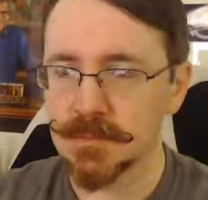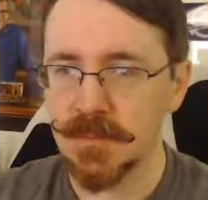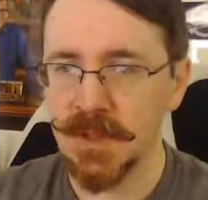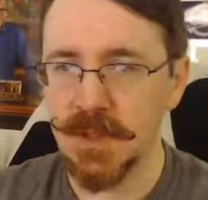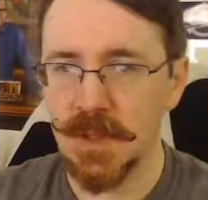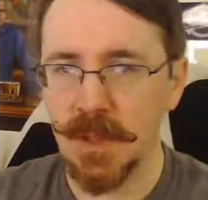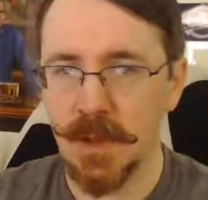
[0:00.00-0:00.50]

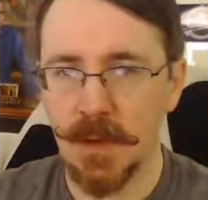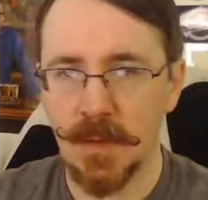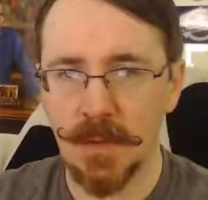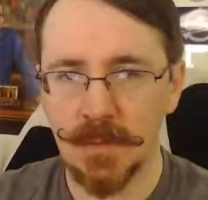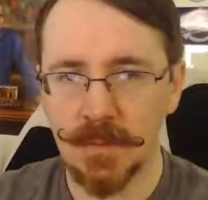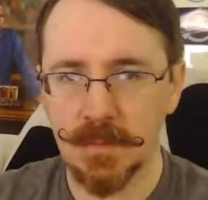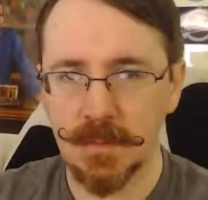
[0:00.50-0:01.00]
There you
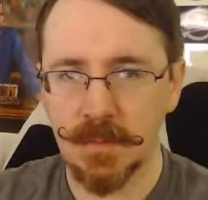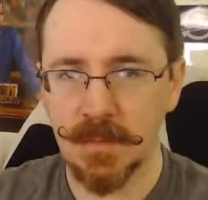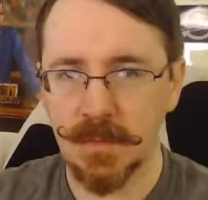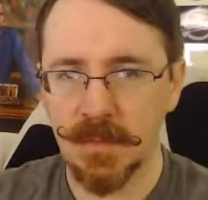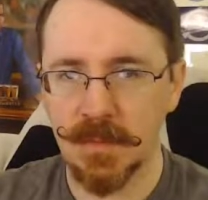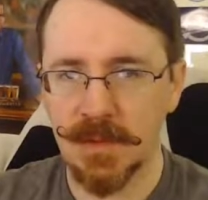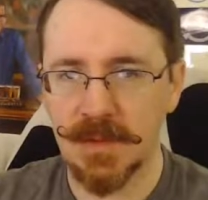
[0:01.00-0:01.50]
go.
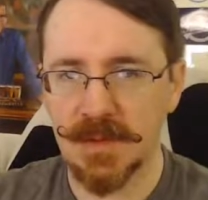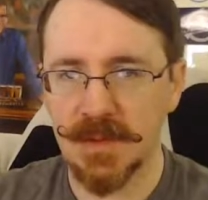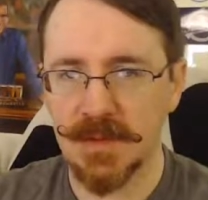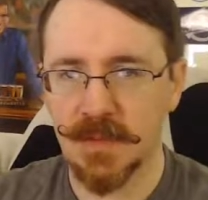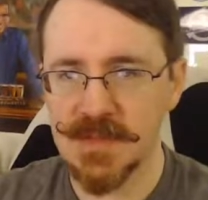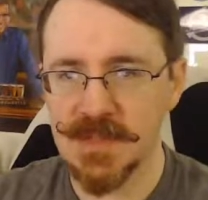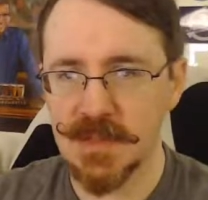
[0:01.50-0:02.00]
Direct
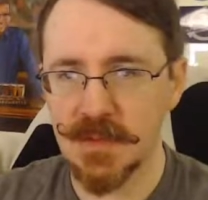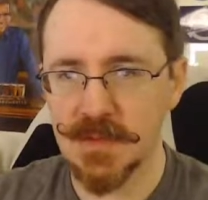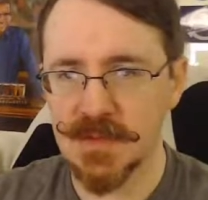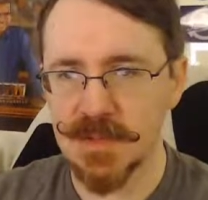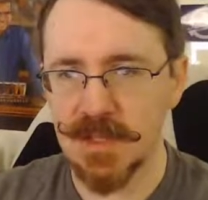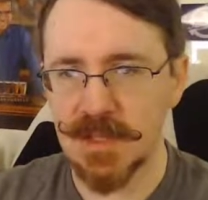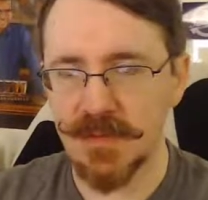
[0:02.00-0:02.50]
link to Whiskey
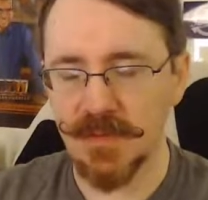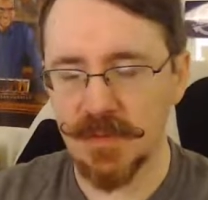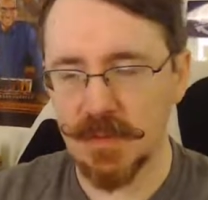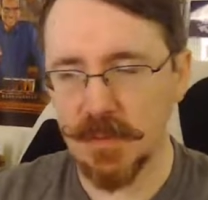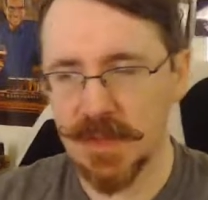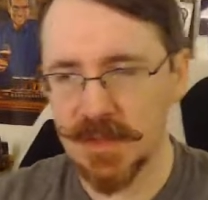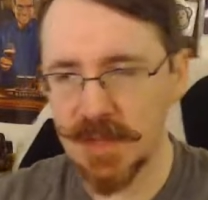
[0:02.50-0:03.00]
Nose live
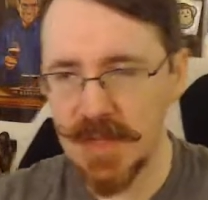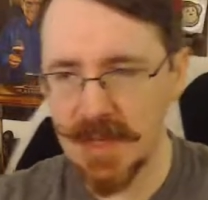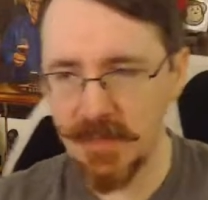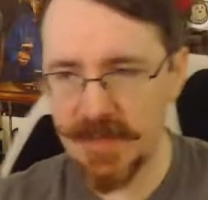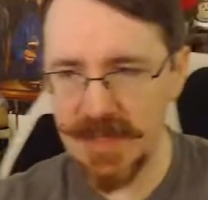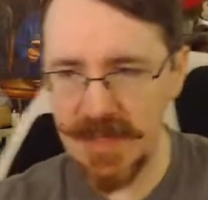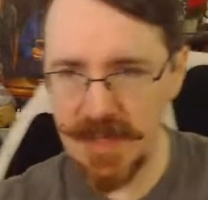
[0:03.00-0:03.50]
streaming at
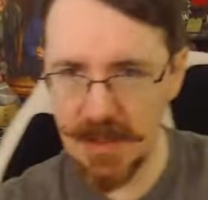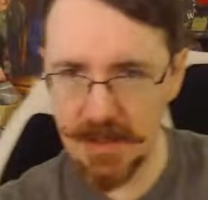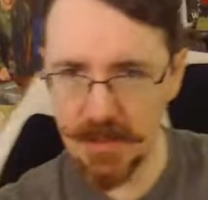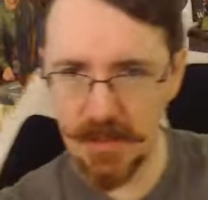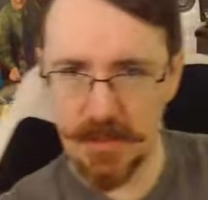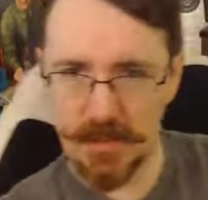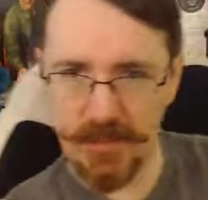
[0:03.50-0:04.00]
9
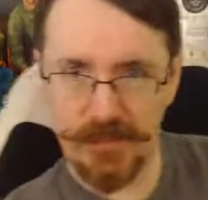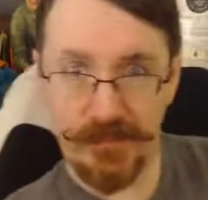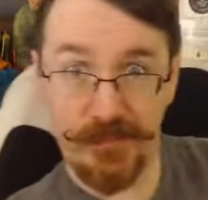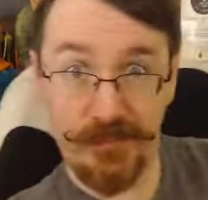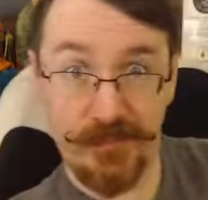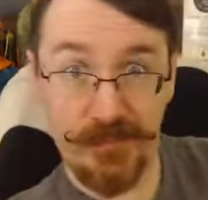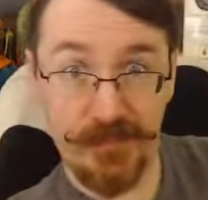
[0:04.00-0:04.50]
p.m.
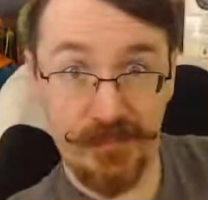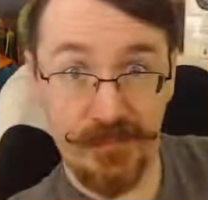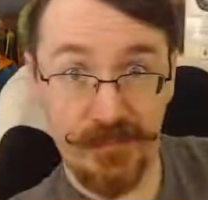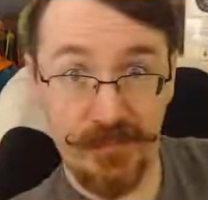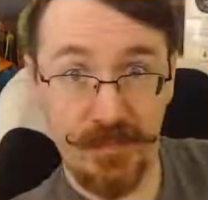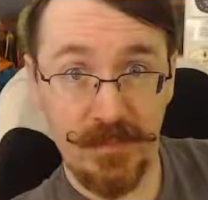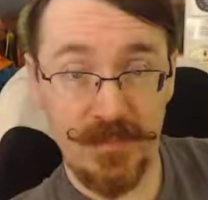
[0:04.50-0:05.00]

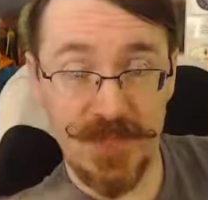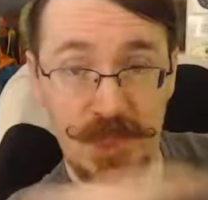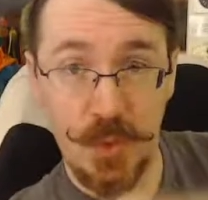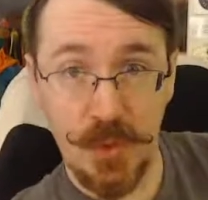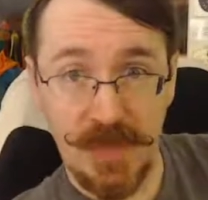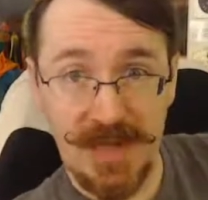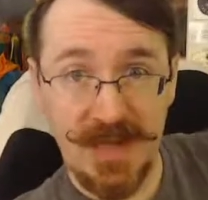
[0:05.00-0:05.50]

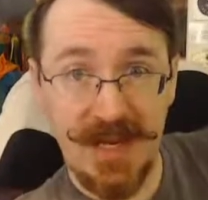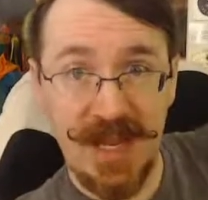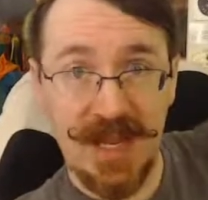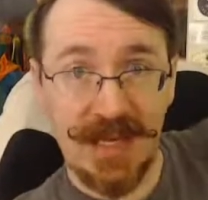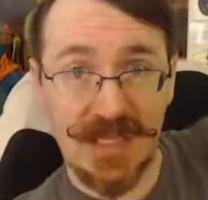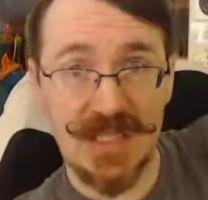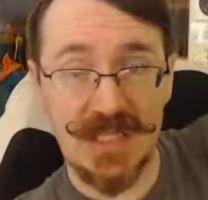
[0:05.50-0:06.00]
Tune in
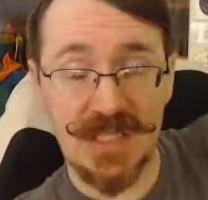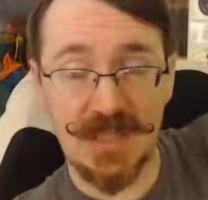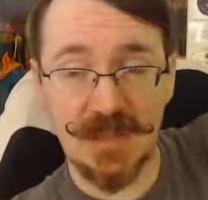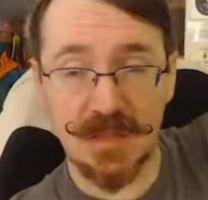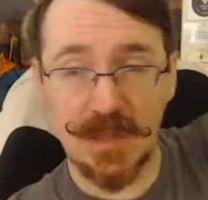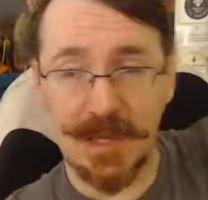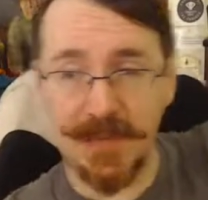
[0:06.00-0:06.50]

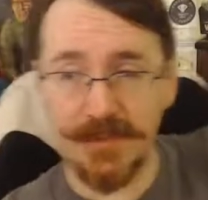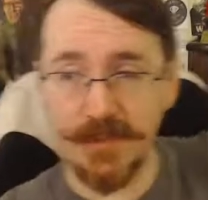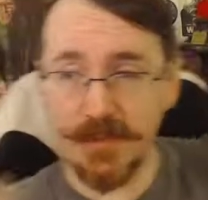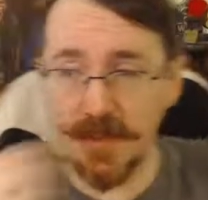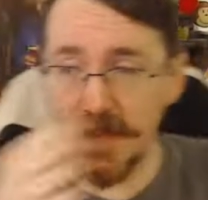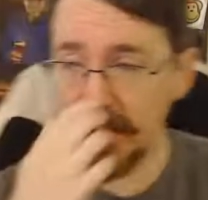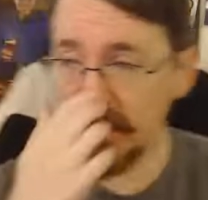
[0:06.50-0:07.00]
next
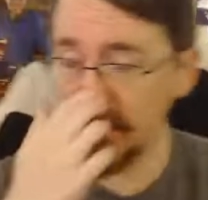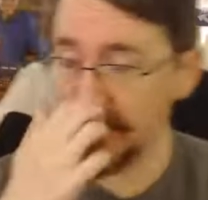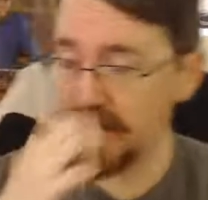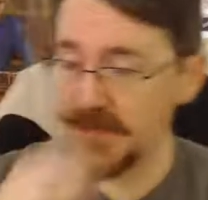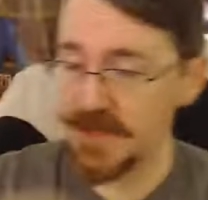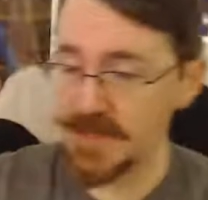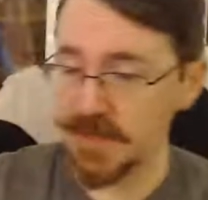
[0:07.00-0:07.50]
after I
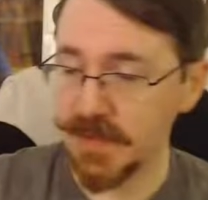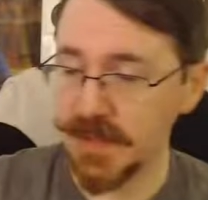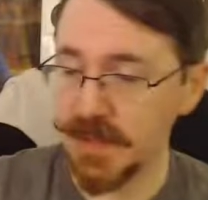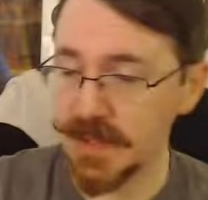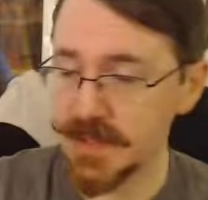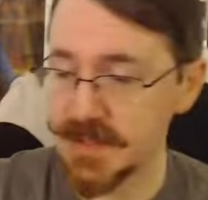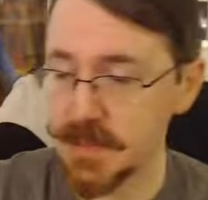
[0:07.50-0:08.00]
finish
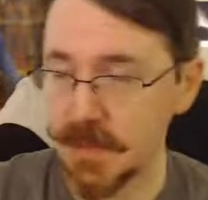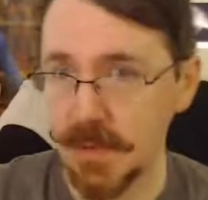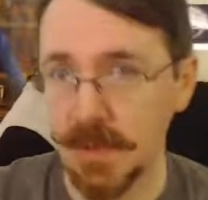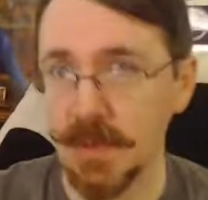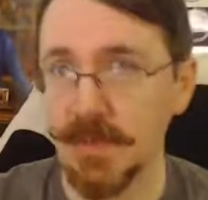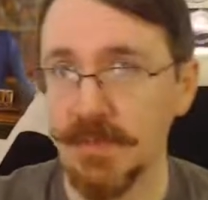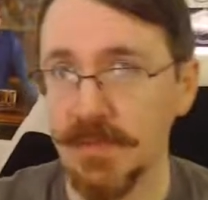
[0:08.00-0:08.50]
my
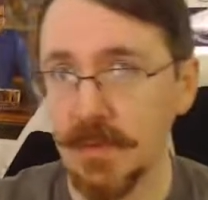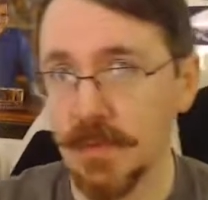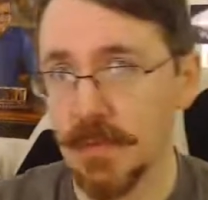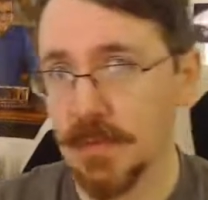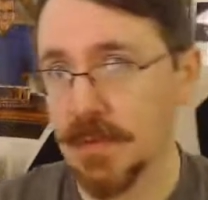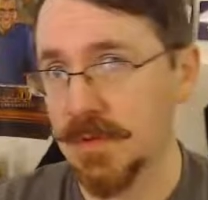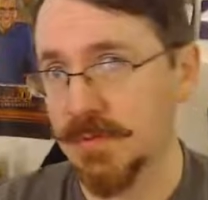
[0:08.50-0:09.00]
so-called
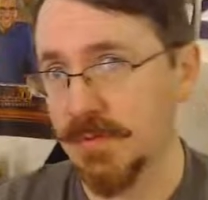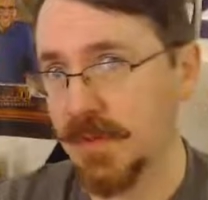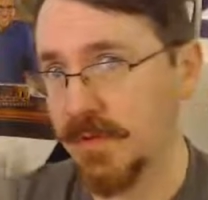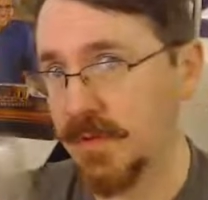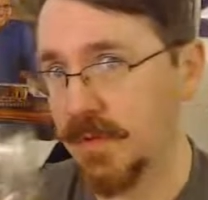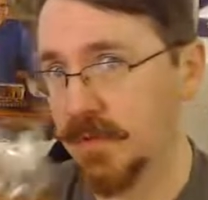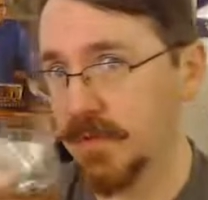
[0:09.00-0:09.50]
review of
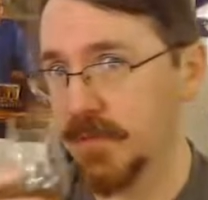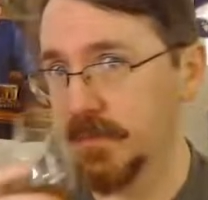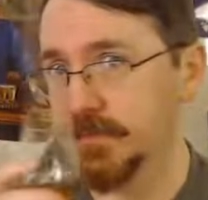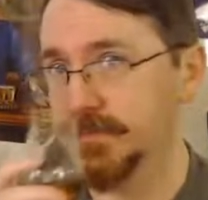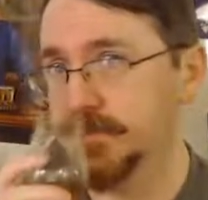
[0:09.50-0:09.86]
Russell's.